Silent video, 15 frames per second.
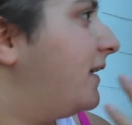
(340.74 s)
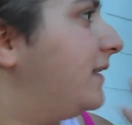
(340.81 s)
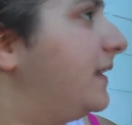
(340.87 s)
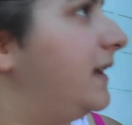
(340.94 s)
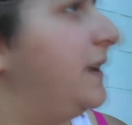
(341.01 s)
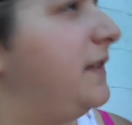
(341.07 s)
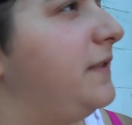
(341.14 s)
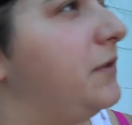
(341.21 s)

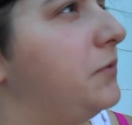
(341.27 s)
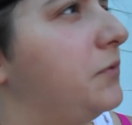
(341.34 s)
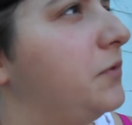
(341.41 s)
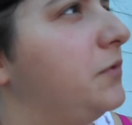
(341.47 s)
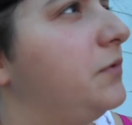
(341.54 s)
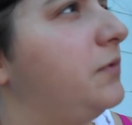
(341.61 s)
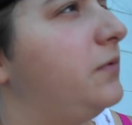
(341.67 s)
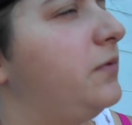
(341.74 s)
like the
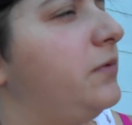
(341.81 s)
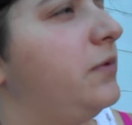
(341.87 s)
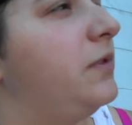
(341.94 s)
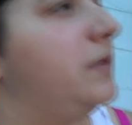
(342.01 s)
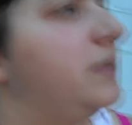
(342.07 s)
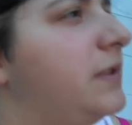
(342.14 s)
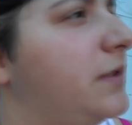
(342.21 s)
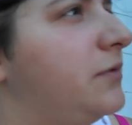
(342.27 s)
roof,
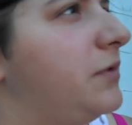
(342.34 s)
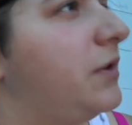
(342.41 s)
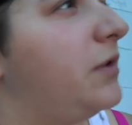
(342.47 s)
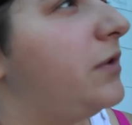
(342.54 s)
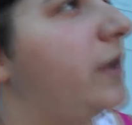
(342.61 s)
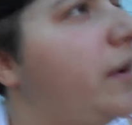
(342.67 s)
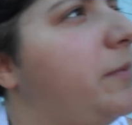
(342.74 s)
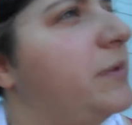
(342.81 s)
since we
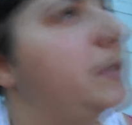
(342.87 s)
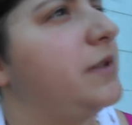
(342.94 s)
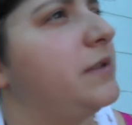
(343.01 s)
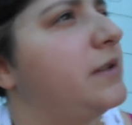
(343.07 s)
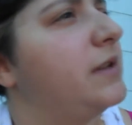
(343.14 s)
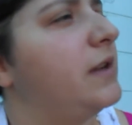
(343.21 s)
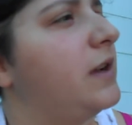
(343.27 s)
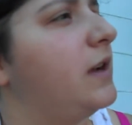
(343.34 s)
don't know how much
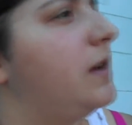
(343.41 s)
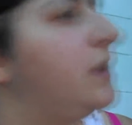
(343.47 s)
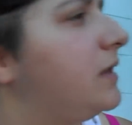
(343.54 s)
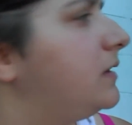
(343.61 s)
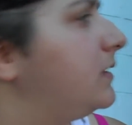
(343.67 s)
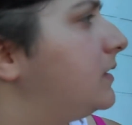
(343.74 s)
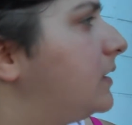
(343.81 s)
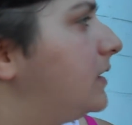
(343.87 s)
that's gonna
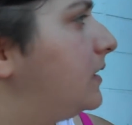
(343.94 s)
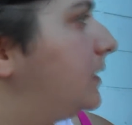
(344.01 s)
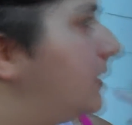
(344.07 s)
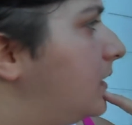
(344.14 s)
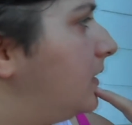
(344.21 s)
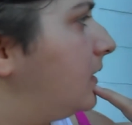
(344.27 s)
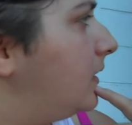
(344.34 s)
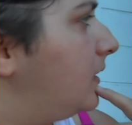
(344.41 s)
cost,
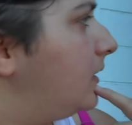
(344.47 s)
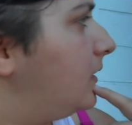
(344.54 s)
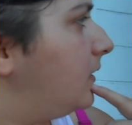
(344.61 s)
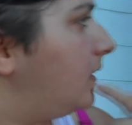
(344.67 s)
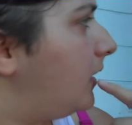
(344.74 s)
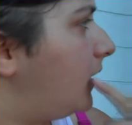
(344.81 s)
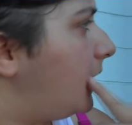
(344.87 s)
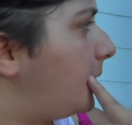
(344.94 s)

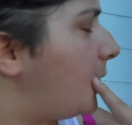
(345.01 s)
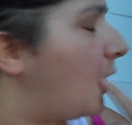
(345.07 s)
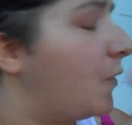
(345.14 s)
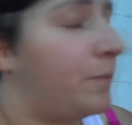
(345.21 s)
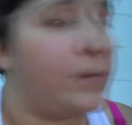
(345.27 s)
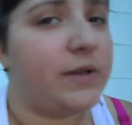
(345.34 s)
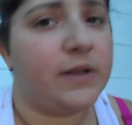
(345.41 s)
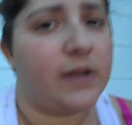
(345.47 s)
I'm
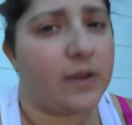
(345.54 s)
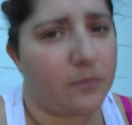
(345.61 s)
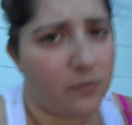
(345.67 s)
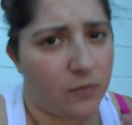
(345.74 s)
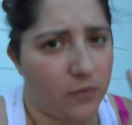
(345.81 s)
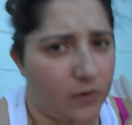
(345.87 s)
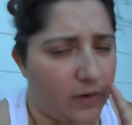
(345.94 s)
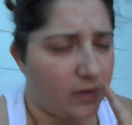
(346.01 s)
hoping to get
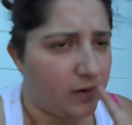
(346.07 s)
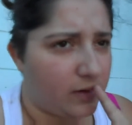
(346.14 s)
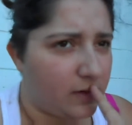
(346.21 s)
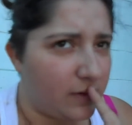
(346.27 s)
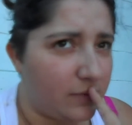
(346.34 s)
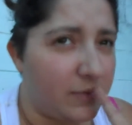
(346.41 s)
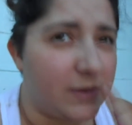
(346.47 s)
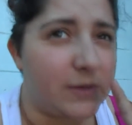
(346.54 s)
more
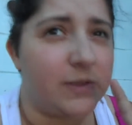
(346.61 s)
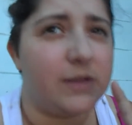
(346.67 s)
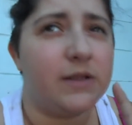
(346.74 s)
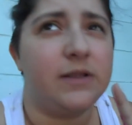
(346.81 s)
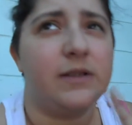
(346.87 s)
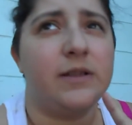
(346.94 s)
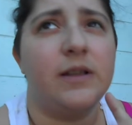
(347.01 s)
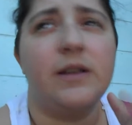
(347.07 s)

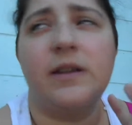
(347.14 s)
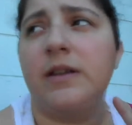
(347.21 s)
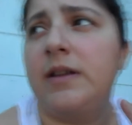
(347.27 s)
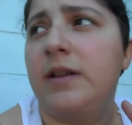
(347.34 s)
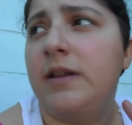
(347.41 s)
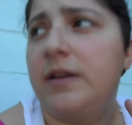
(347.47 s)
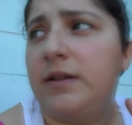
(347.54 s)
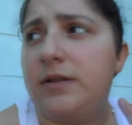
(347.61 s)
commissions
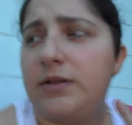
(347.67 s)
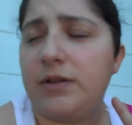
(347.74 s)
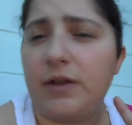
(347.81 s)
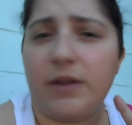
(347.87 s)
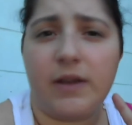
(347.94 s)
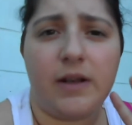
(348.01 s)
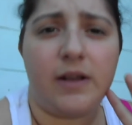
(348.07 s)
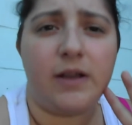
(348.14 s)

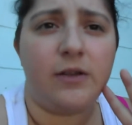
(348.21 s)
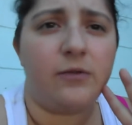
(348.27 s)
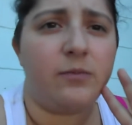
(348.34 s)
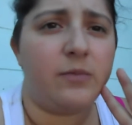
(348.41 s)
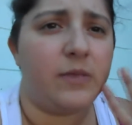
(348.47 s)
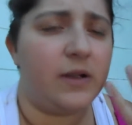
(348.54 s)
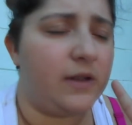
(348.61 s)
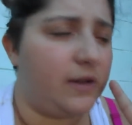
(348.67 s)
so that
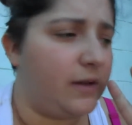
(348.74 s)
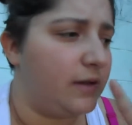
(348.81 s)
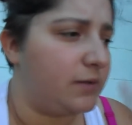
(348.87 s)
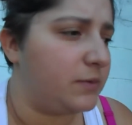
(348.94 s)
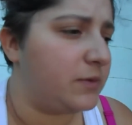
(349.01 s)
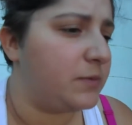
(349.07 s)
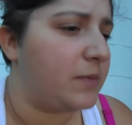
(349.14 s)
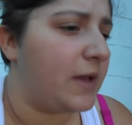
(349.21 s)
if my
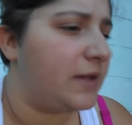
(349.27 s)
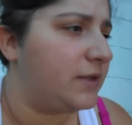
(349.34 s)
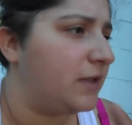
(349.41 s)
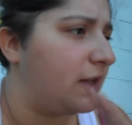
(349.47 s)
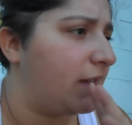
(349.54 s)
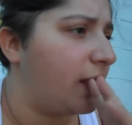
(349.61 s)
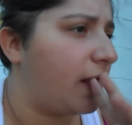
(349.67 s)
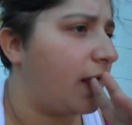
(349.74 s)
husband's
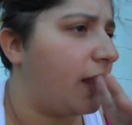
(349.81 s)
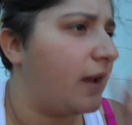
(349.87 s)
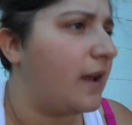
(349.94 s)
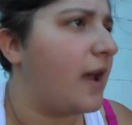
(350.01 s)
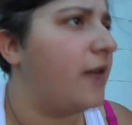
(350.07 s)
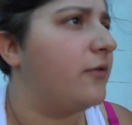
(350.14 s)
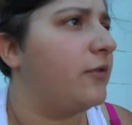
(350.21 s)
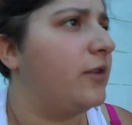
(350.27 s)
paycheck can't
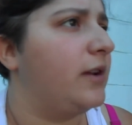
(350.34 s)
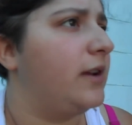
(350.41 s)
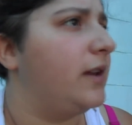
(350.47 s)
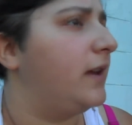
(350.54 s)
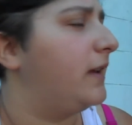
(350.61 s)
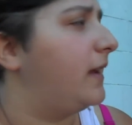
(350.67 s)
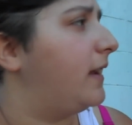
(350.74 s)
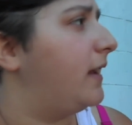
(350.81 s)
cover it,
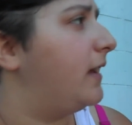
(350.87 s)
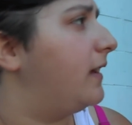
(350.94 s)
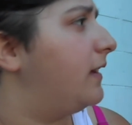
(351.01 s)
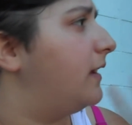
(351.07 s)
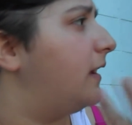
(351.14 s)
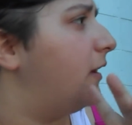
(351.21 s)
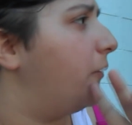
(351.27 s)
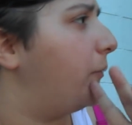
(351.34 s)
I can
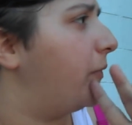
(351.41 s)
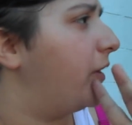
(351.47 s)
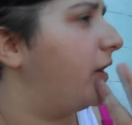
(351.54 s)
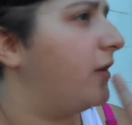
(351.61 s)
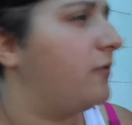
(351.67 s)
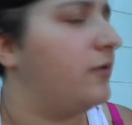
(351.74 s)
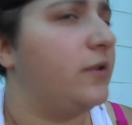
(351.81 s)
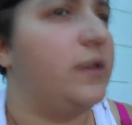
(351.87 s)
help
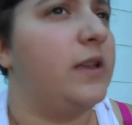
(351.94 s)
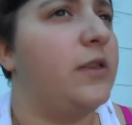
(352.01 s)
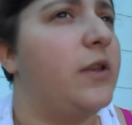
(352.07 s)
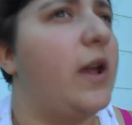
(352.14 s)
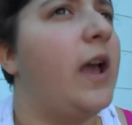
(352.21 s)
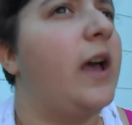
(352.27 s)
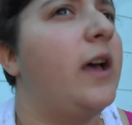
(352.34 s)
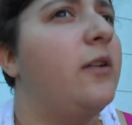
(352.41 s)
cover the
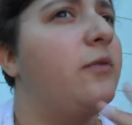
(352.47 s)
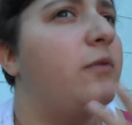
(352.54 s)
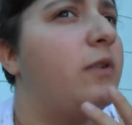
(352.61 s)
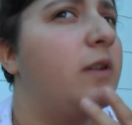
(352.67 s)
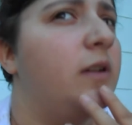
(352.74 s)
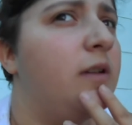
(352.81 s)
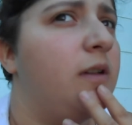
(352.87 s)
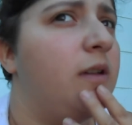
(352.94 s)
other half.